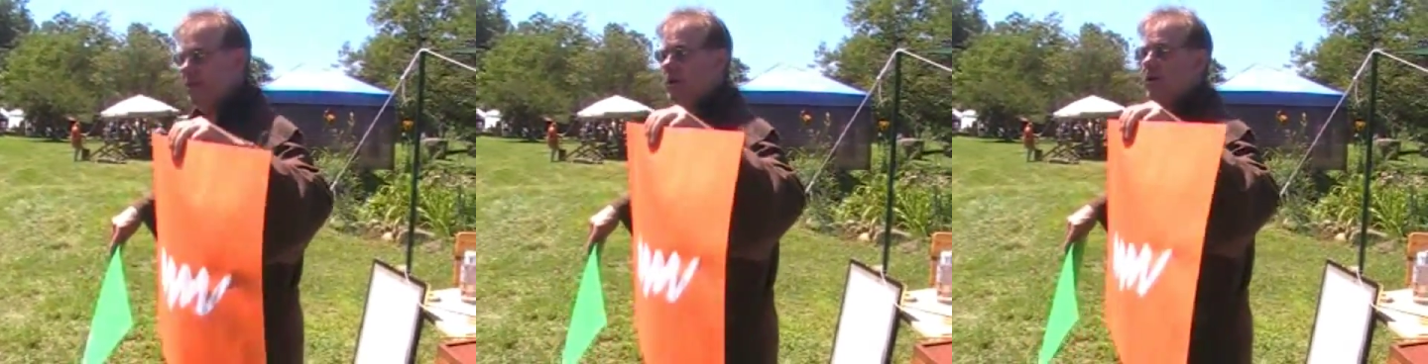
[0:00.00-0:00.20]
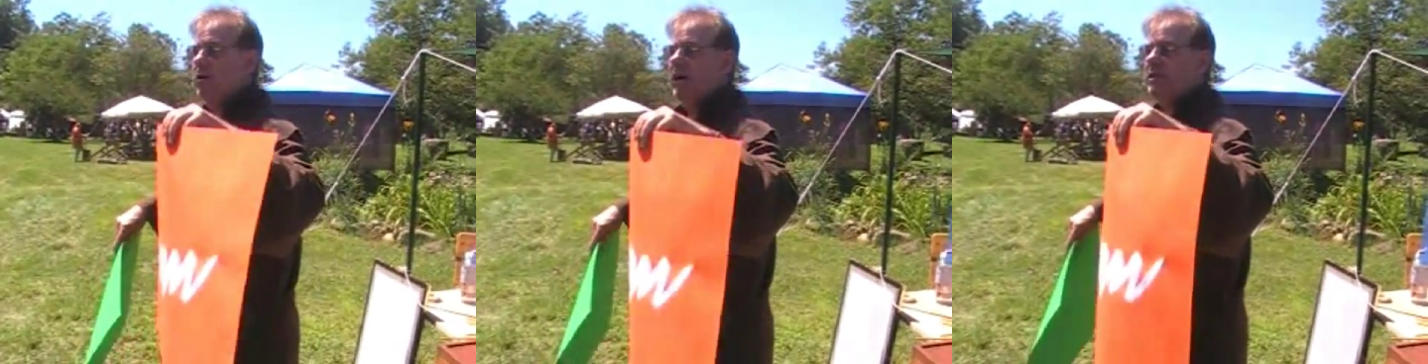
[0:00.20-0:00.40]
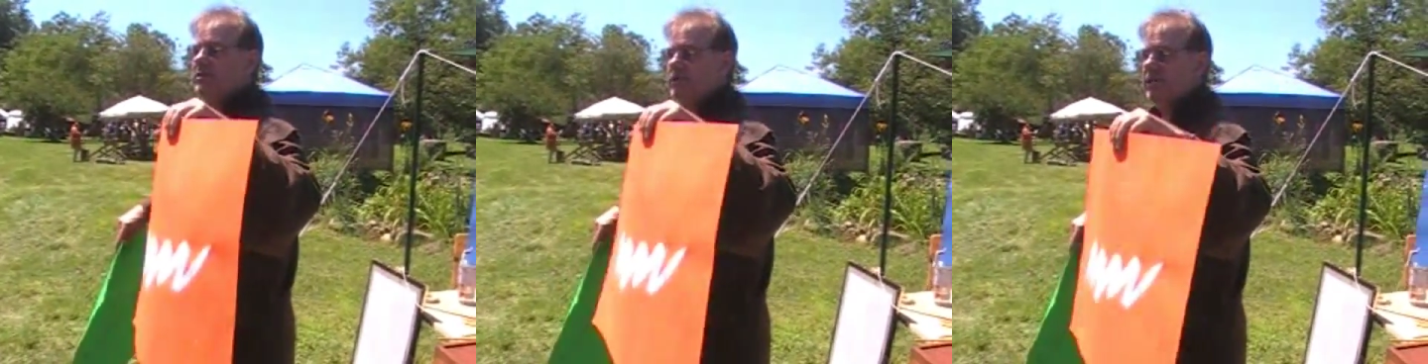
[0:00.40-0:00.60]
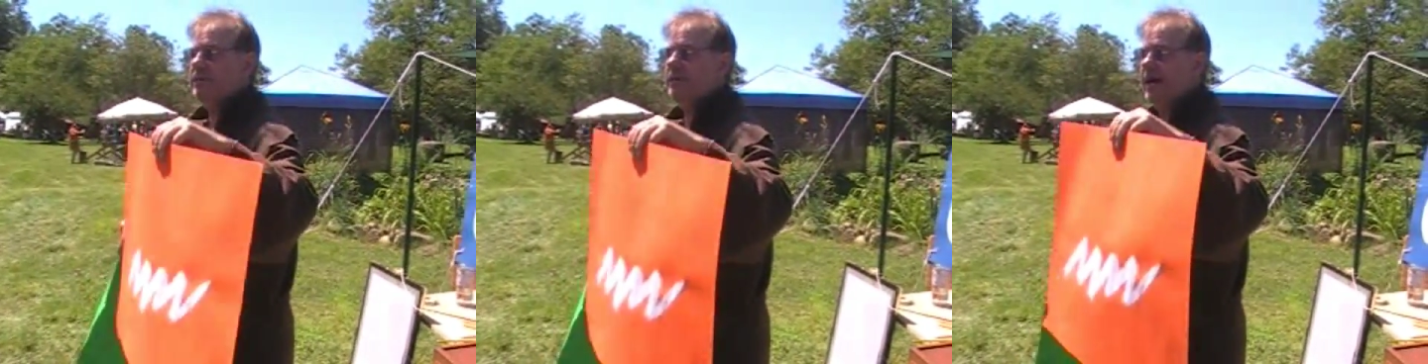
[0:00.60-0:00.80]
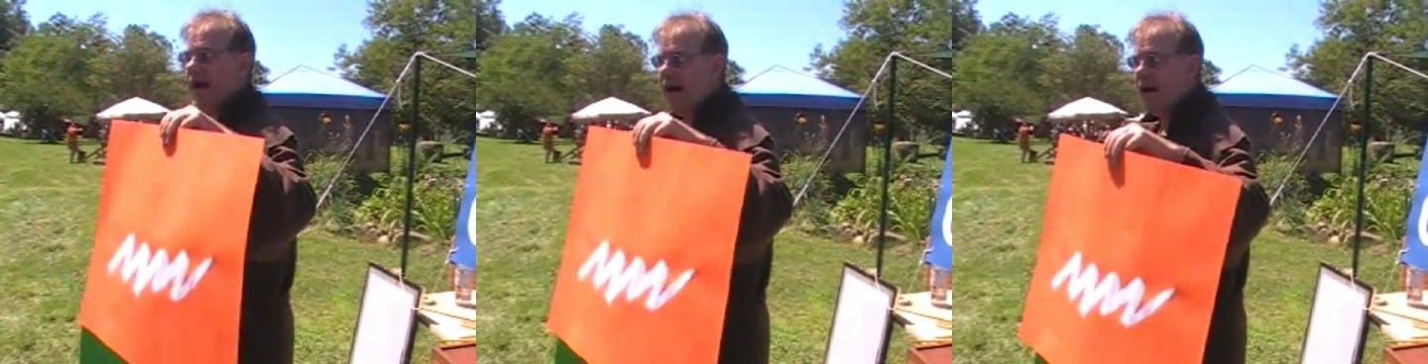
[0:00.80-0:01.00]
know what, sit
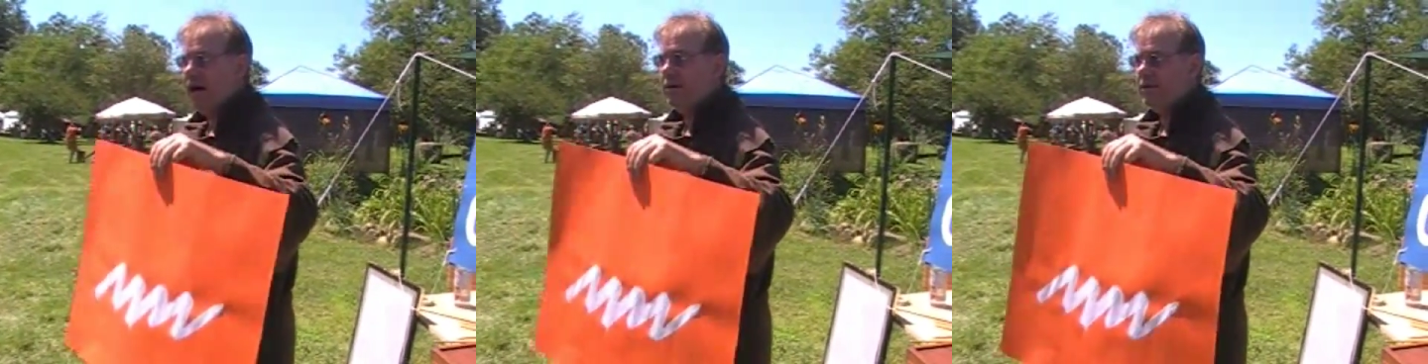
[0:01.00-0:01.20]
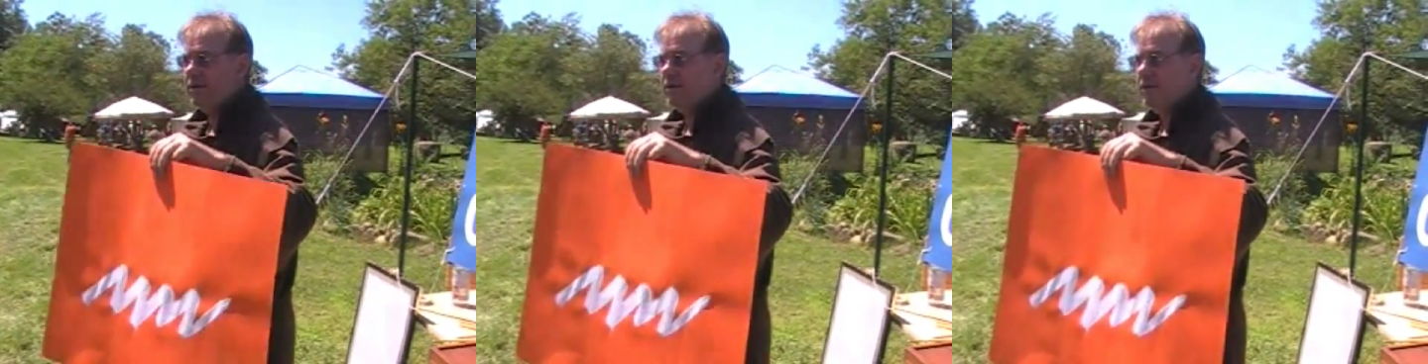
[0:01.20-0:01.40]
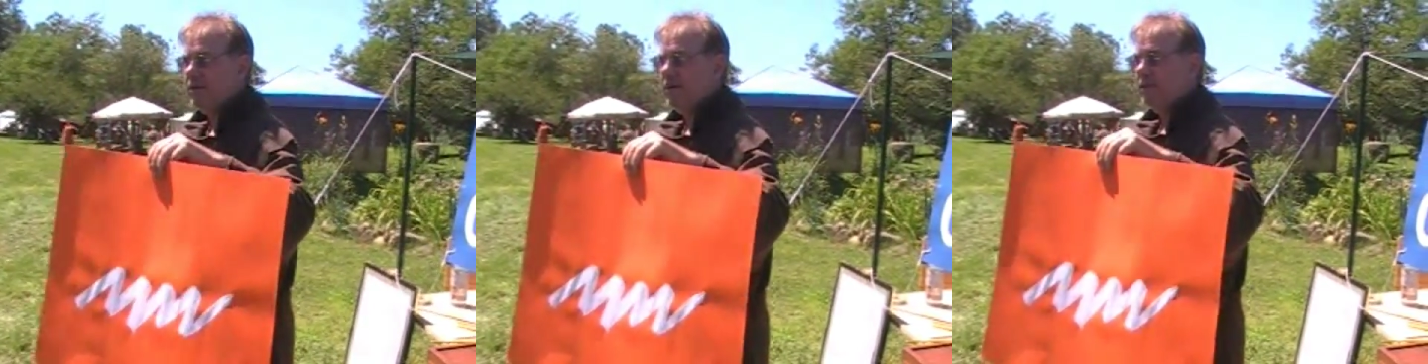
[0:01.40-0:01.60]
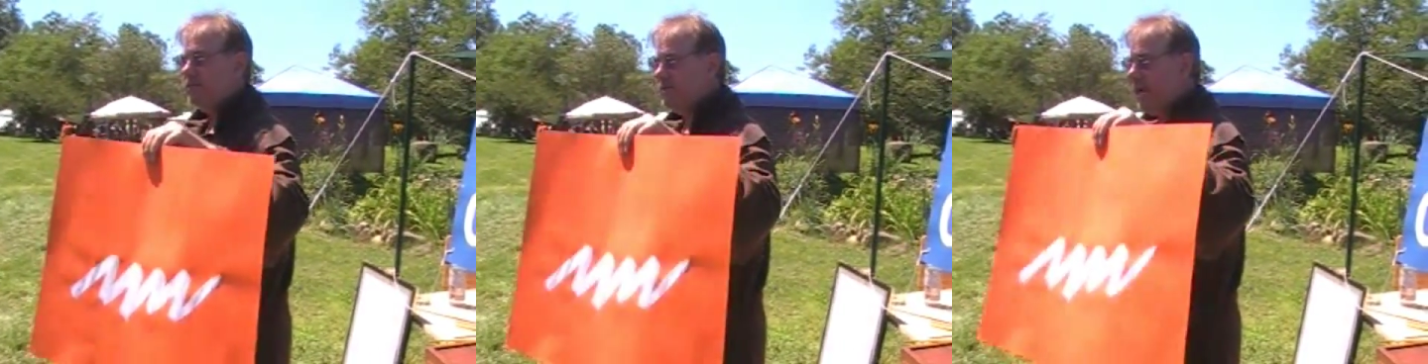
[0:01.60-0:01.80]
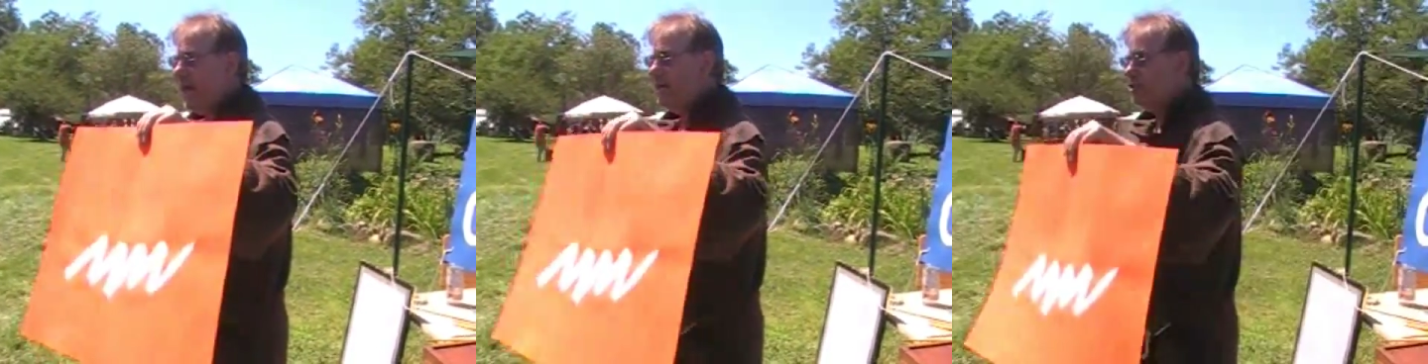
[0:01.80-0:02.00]
down. It's
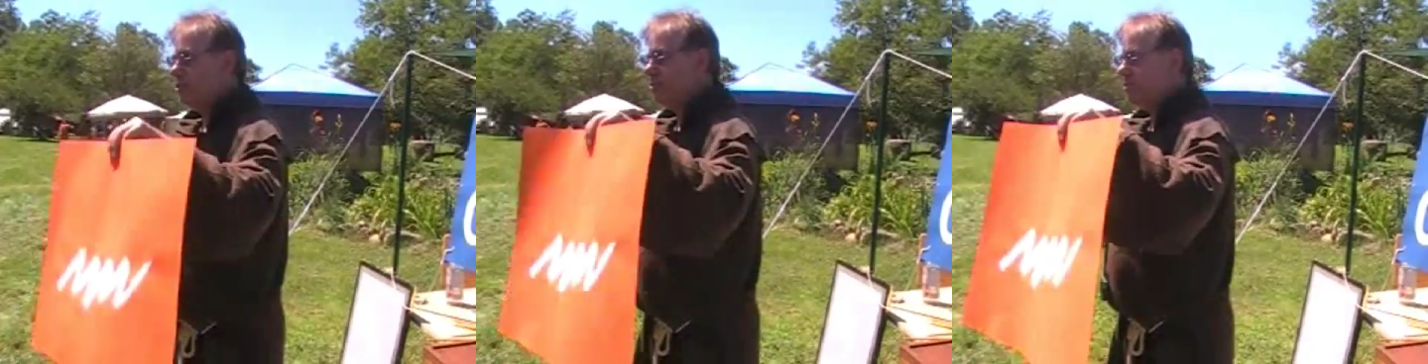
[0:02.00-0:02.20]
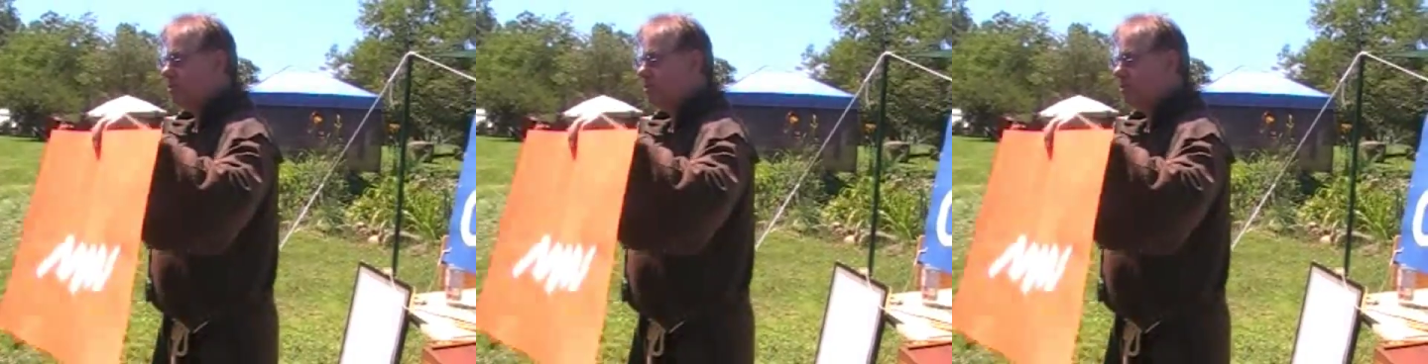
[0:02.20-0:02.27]
dangerous